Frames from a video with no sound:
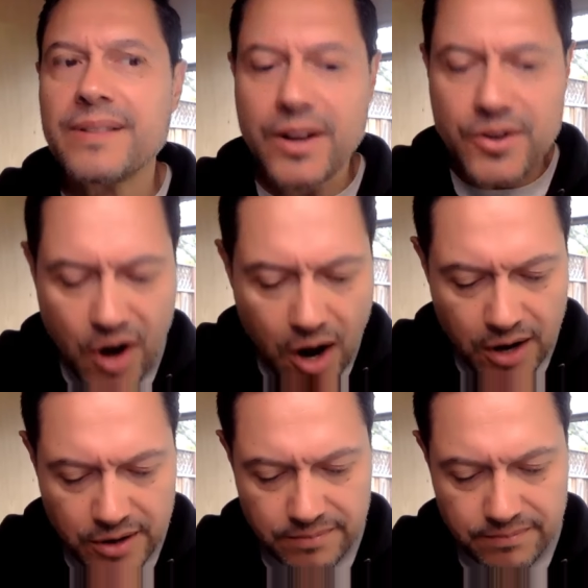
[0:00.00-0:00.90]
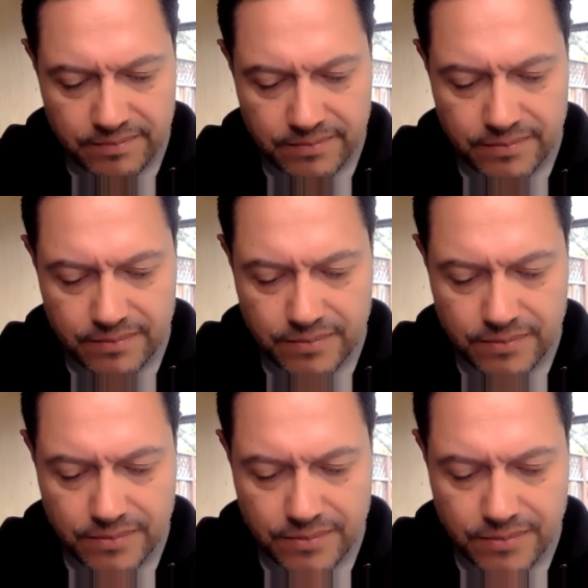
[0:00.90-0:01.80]
later on,
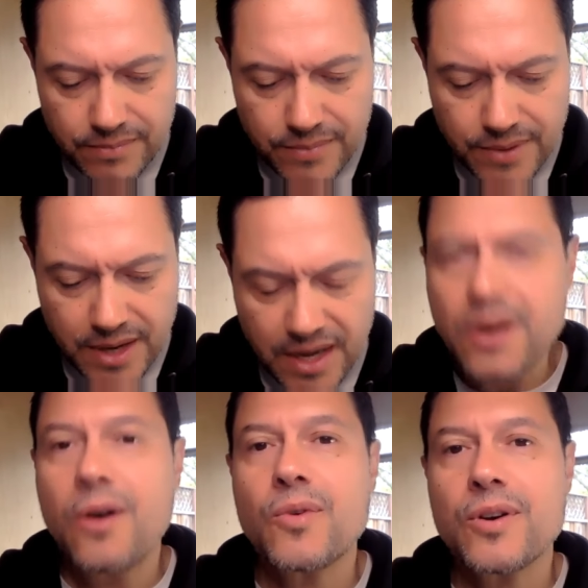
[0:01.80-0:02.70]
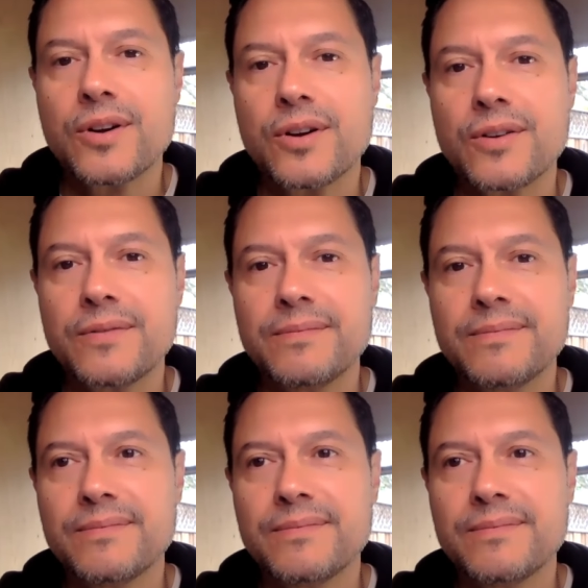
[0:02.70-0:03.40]
a coworker